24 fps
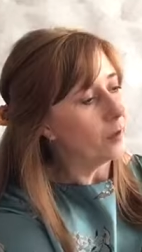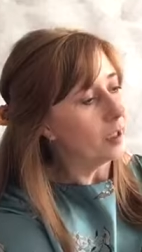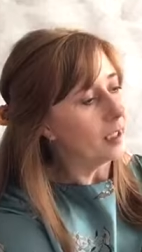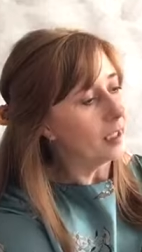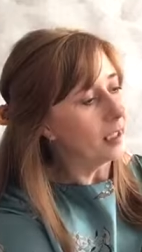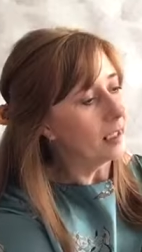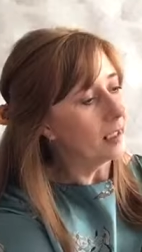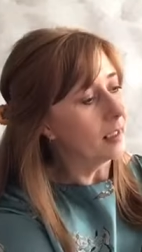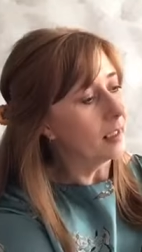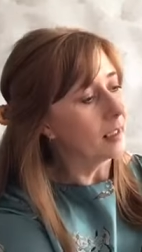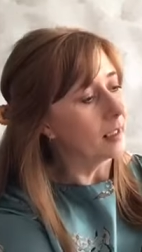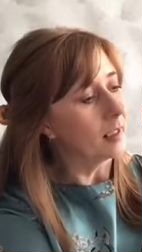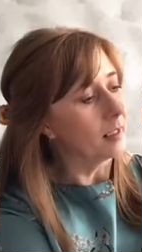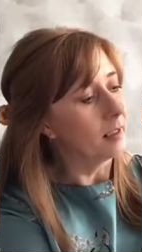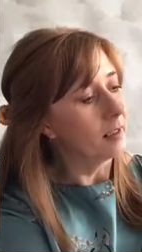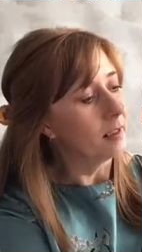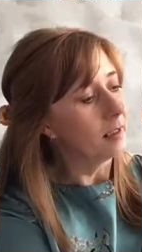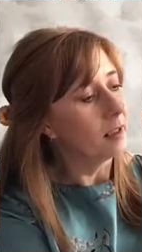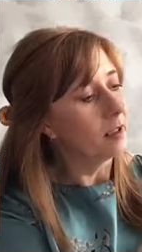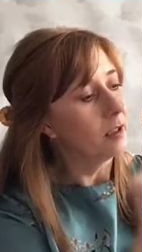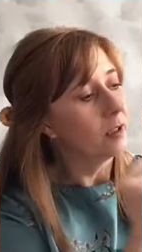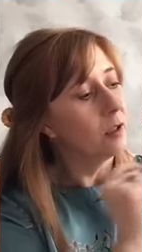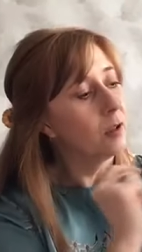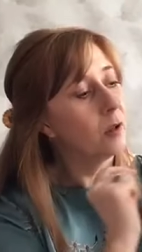England,
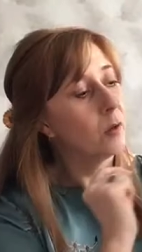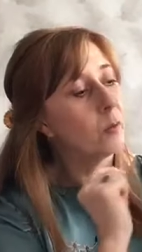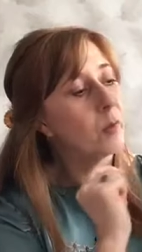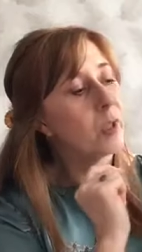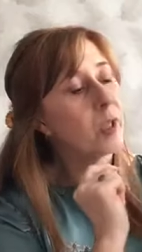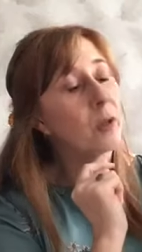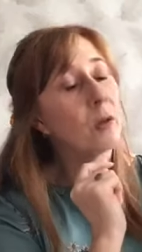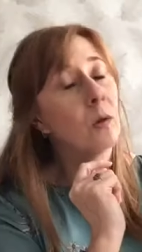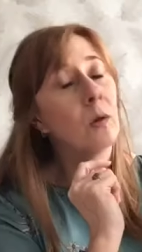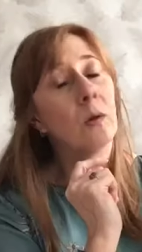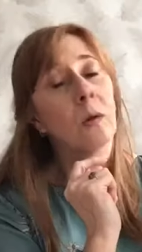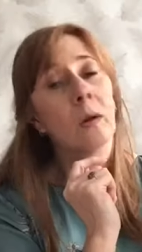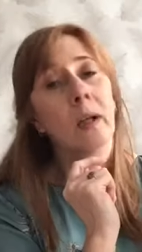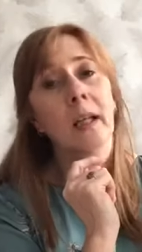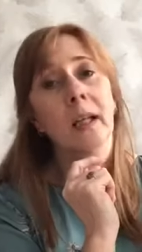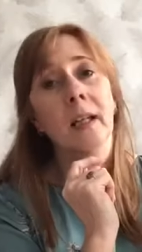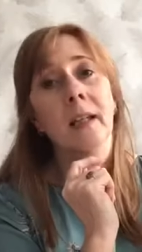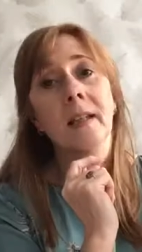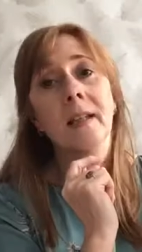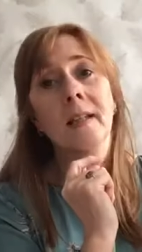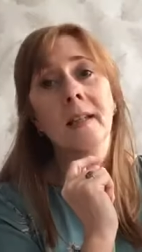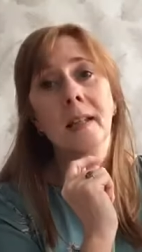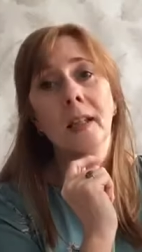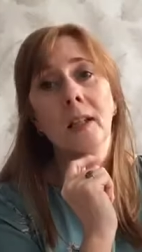and we call it the
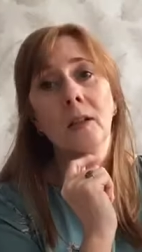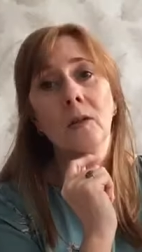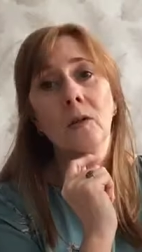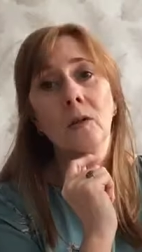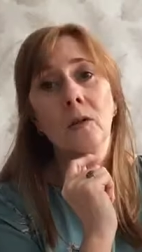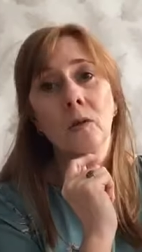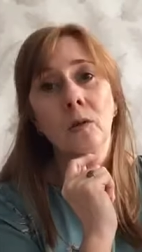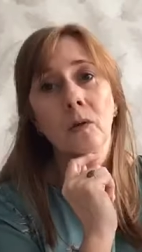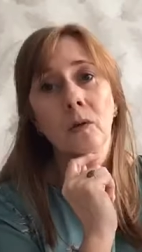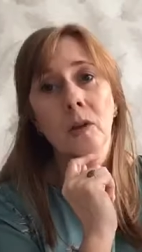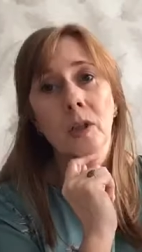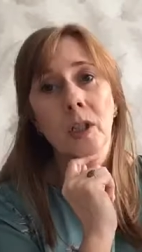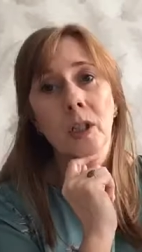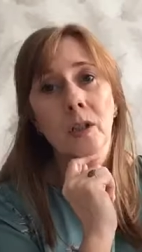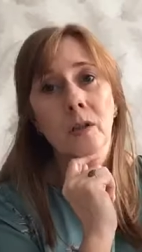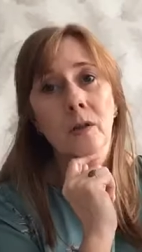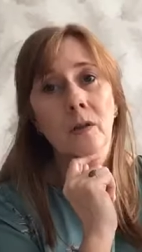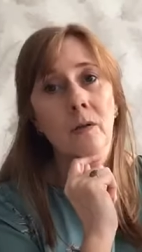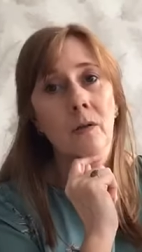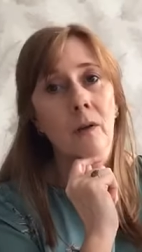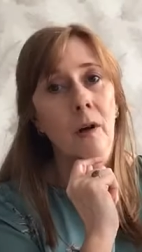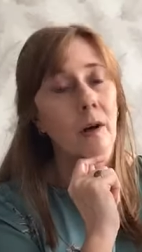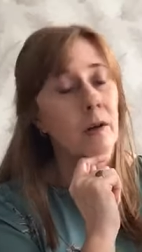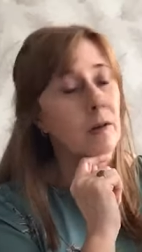St. George's
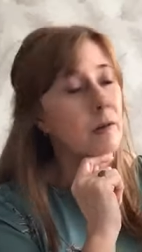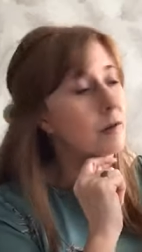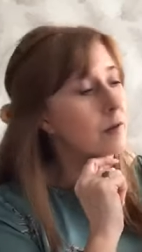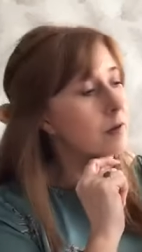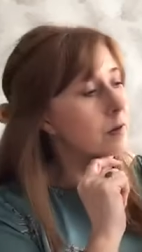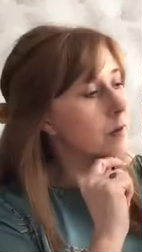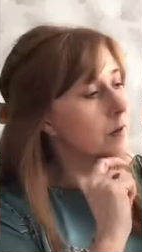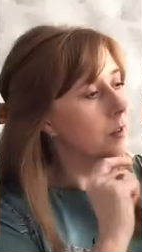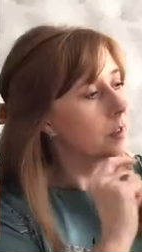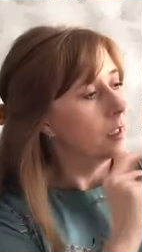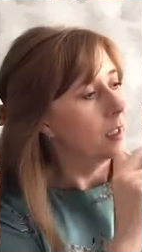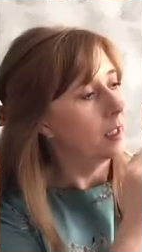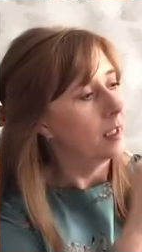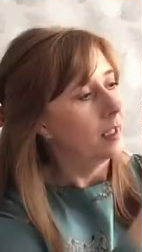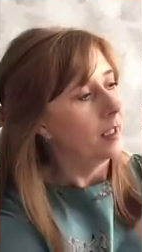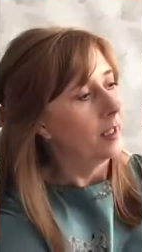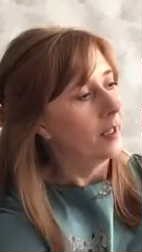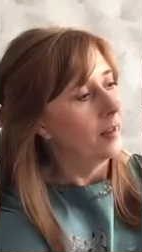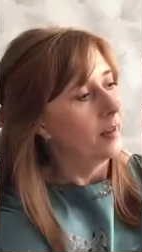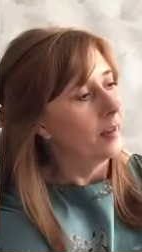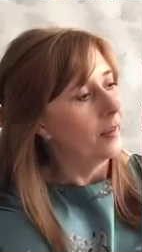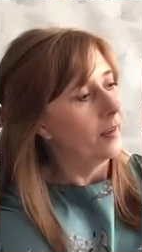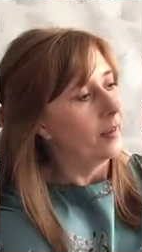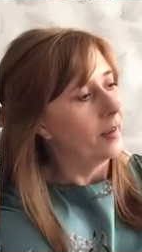Cross.
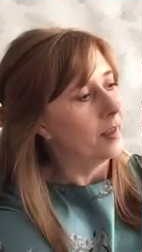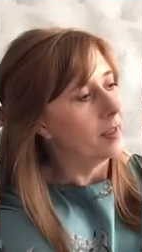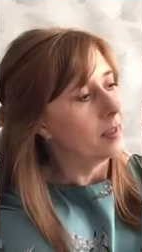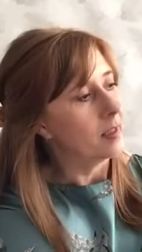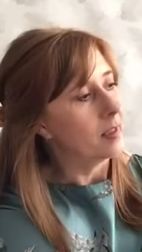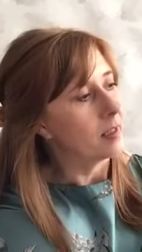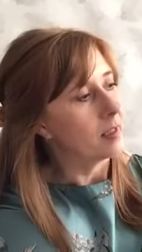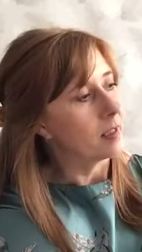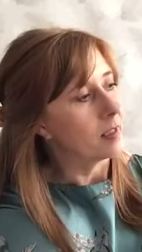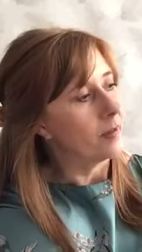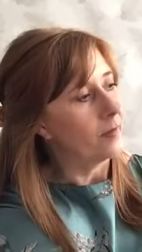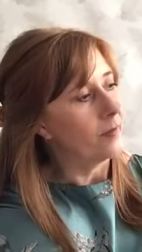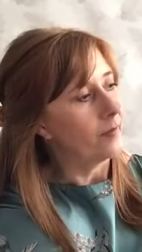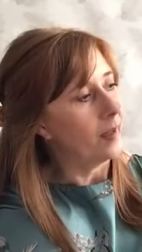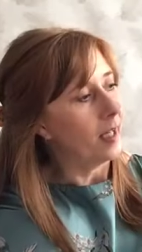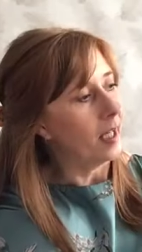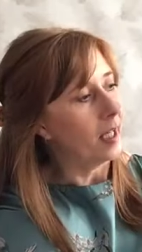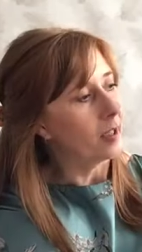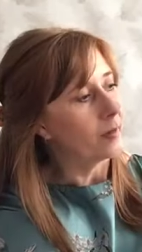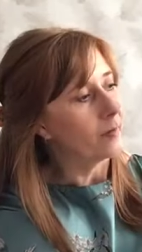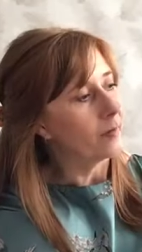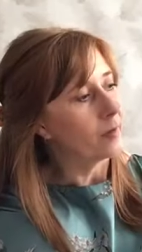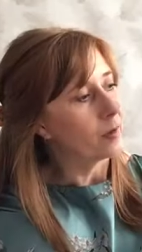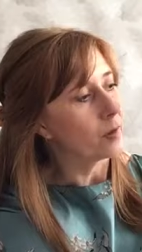This is the
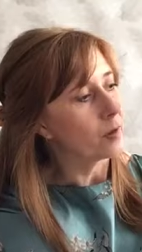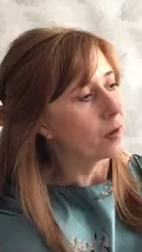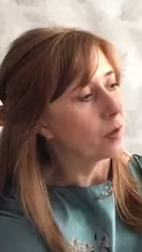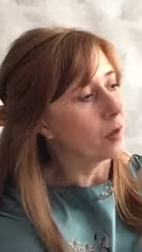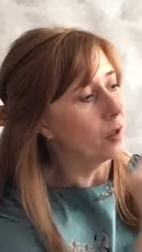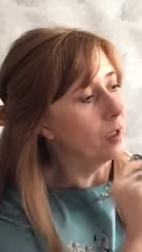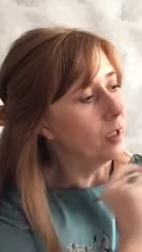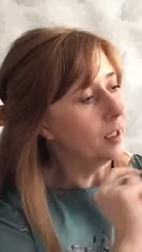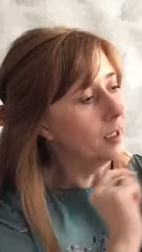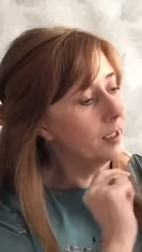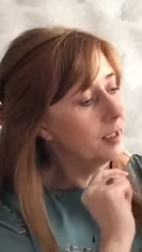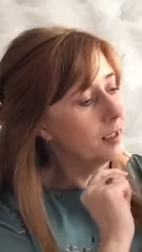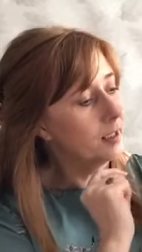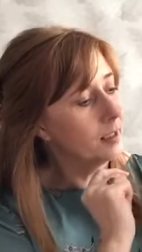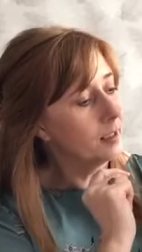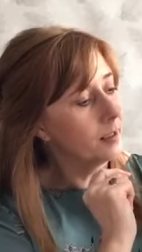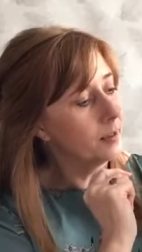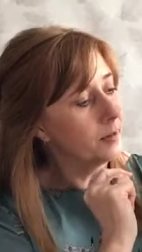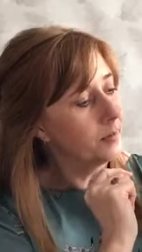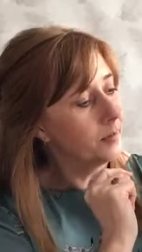flag for Scotland.